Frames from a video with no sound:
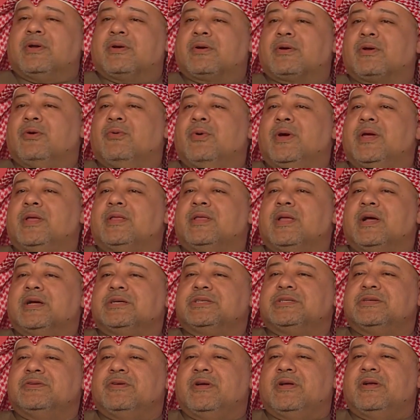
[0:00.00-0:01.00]
Kuwait
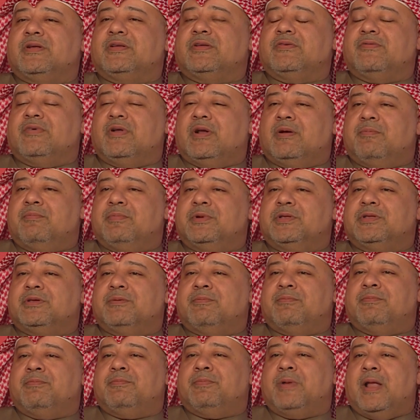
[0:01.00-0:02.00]
National Development
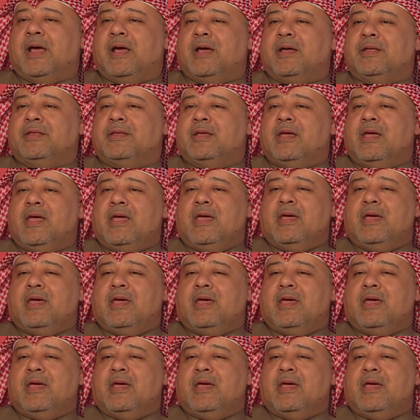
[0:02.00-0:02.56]
Plan